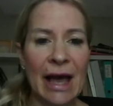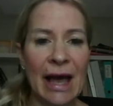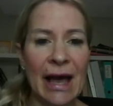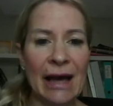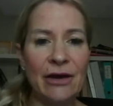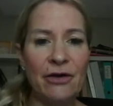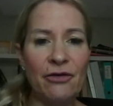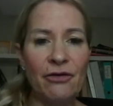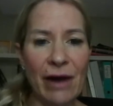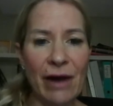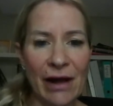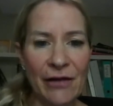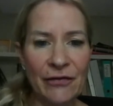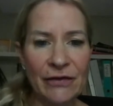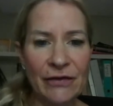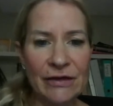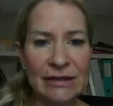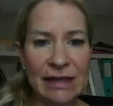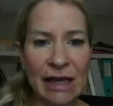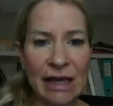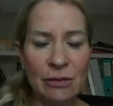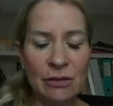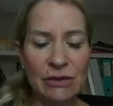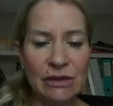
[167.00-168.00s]
And around the
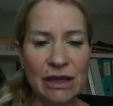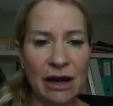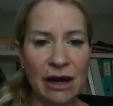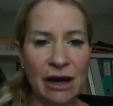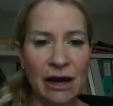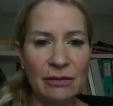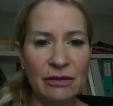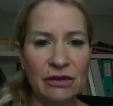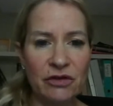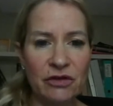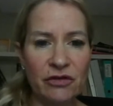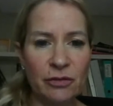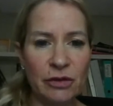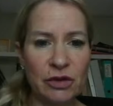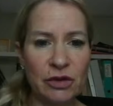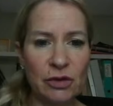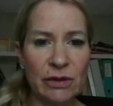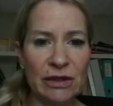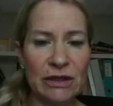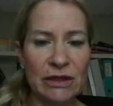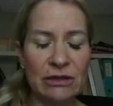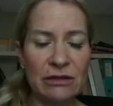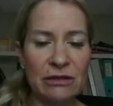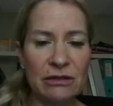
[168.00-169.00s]
same time, sort of
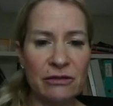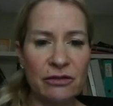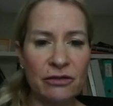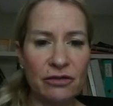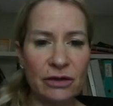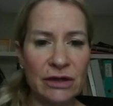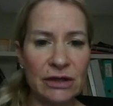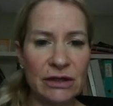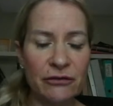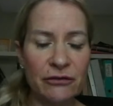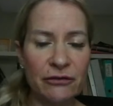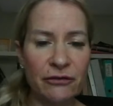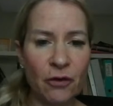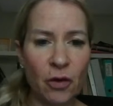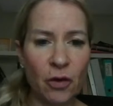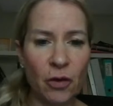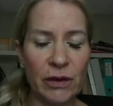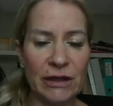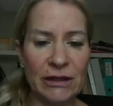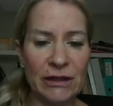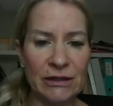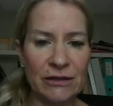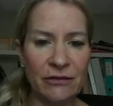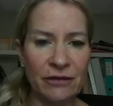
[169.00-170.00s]
between 3 to 4
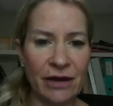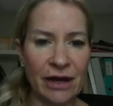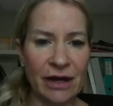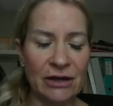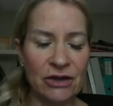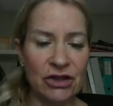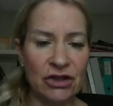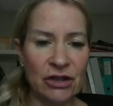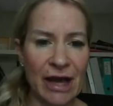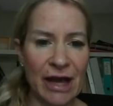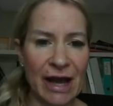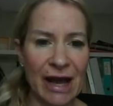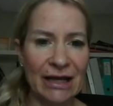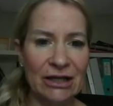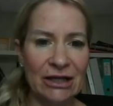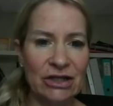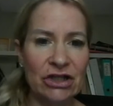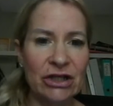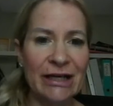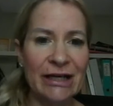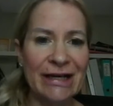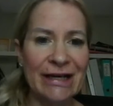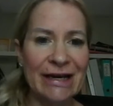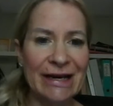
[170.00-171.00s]
weeks of age, they
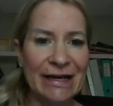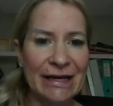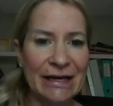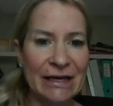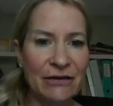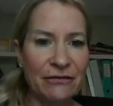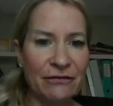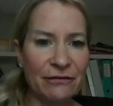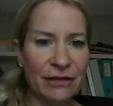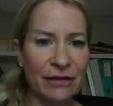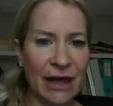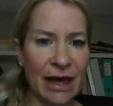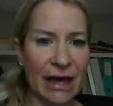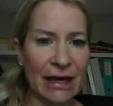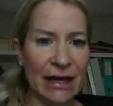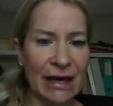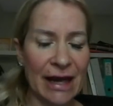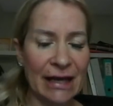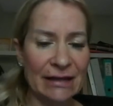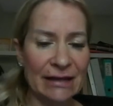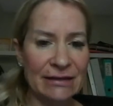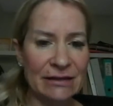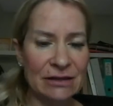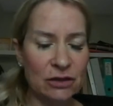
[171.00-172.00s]
actually leave their
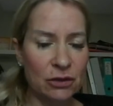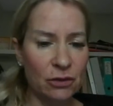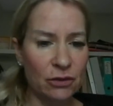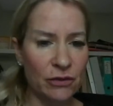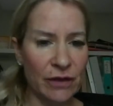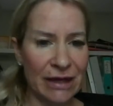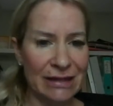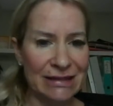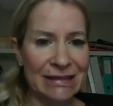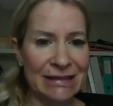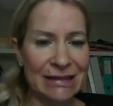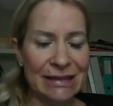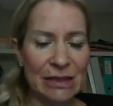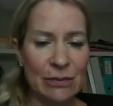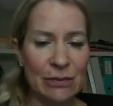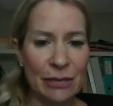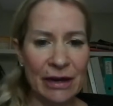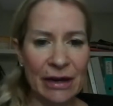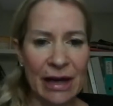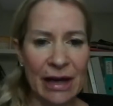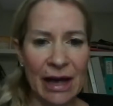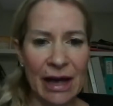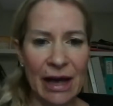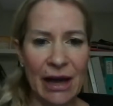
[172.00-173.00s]
nests or their
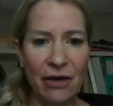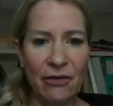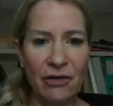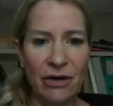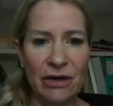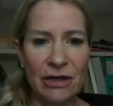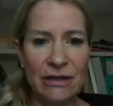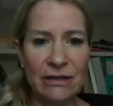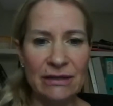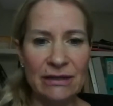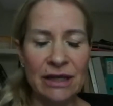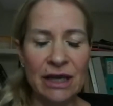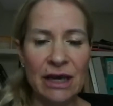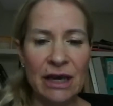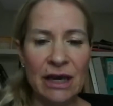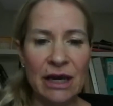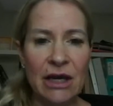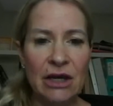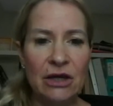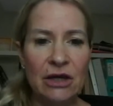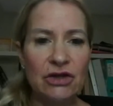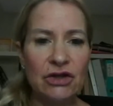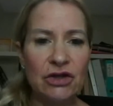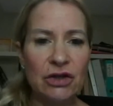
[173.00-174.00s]
sleeping areas
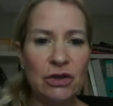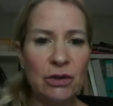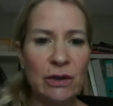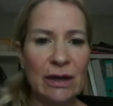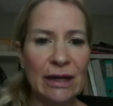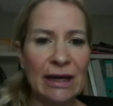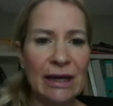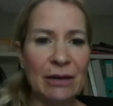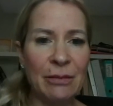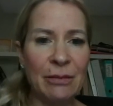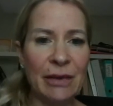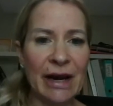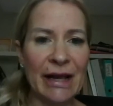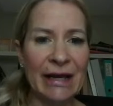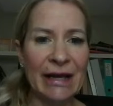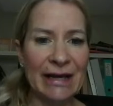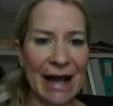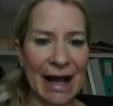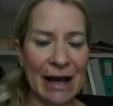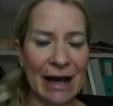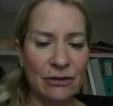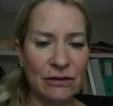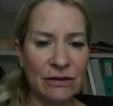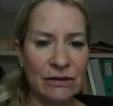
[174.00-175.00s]
to
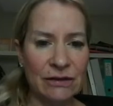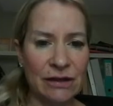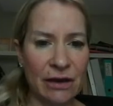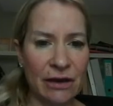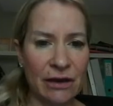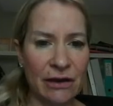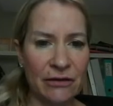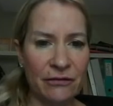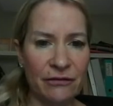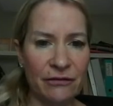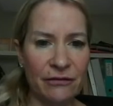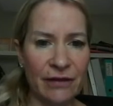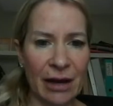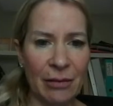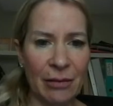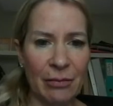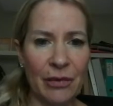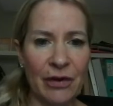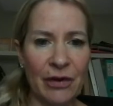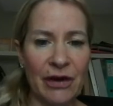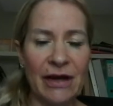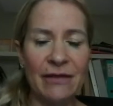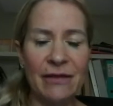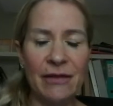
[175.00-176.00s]
eliminate outside of that.
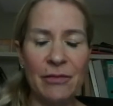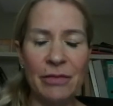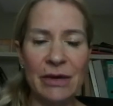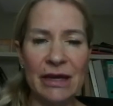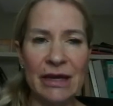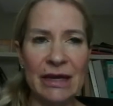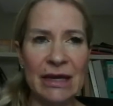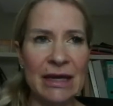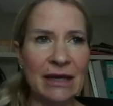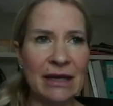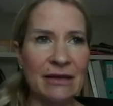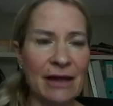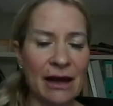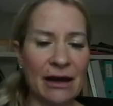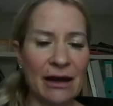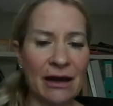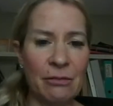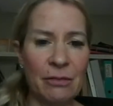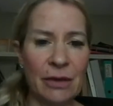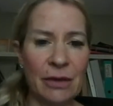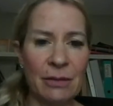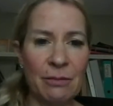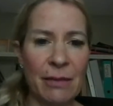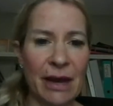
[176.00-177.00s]
But at the beginning, that
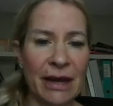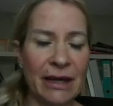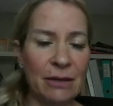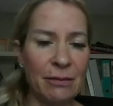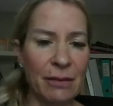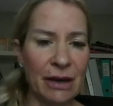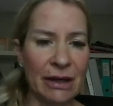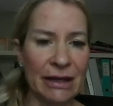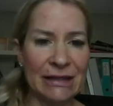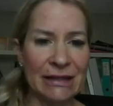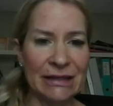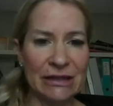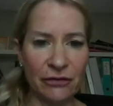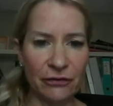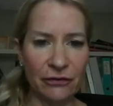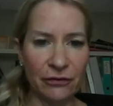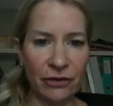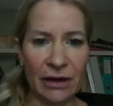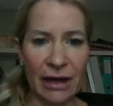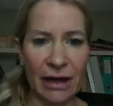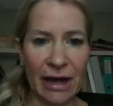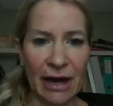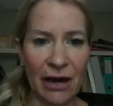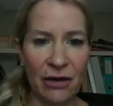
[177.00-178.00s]
can be many, many
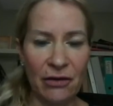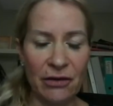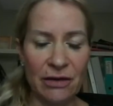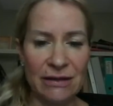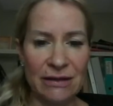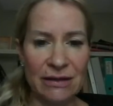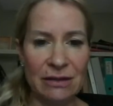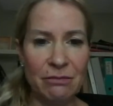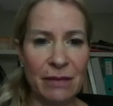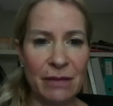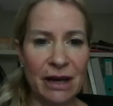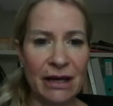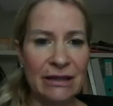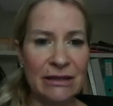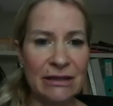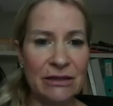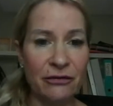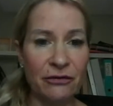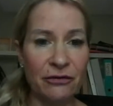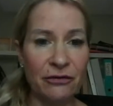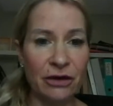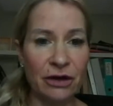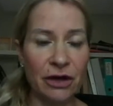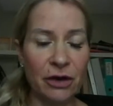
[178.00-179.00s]
different areas and many
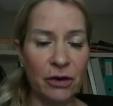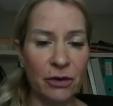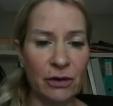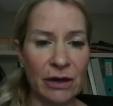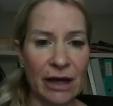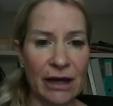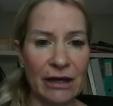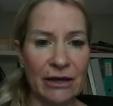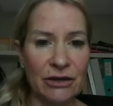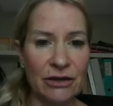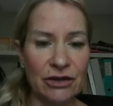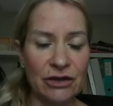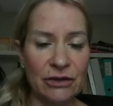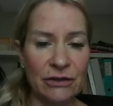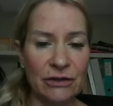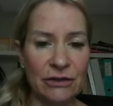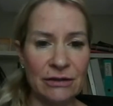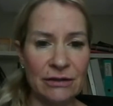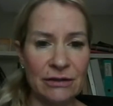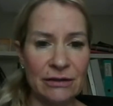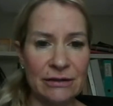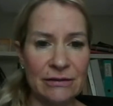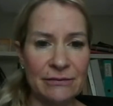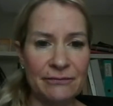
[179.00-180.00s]
different
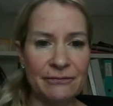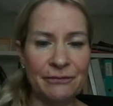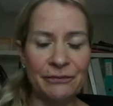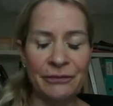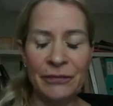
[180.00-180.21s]
locations.